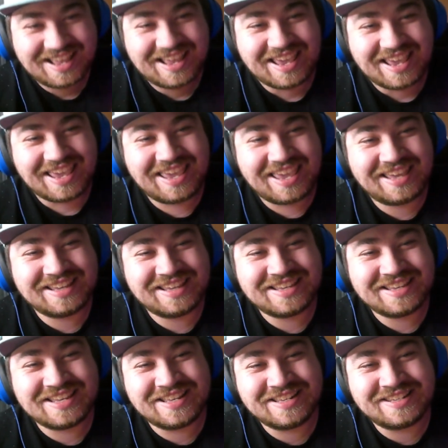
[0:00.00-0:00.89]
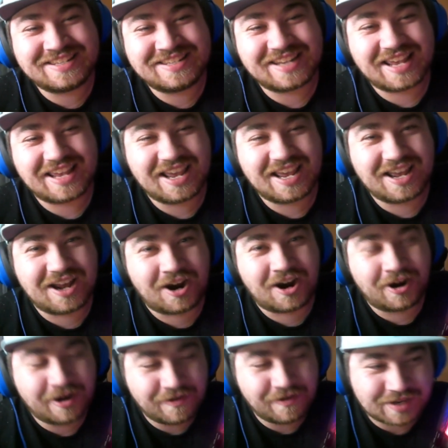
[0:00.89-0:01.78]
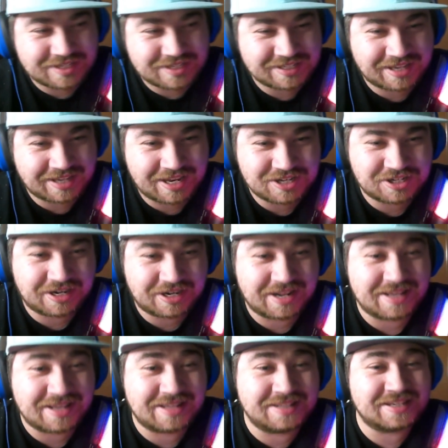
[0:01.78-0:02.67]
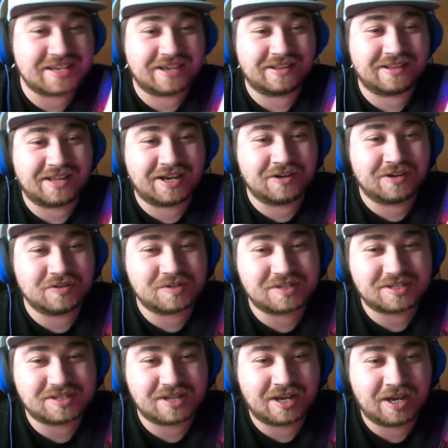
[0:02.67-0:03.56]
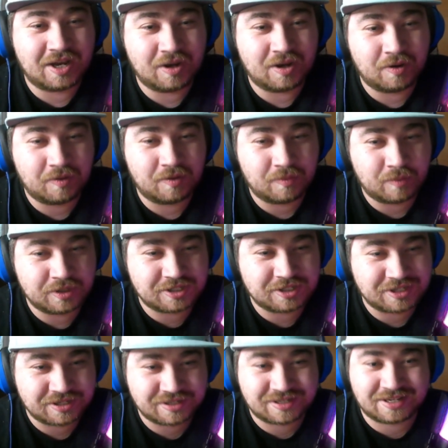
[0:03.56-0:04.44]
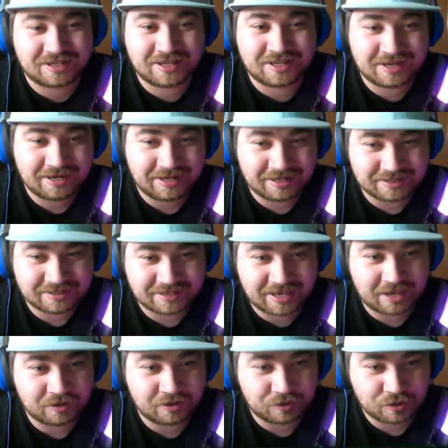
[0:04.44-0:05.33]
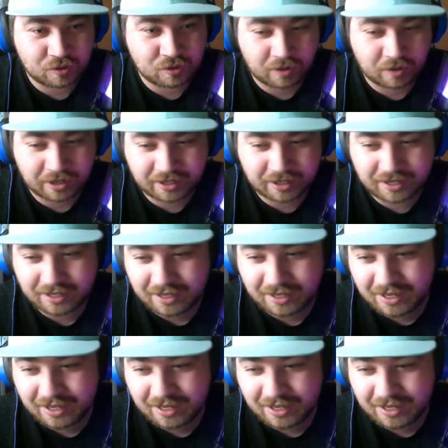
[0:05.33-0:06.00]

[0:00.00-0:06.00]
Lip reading: is our investigation at Hinsdale House, which is in Hinsdale, New York.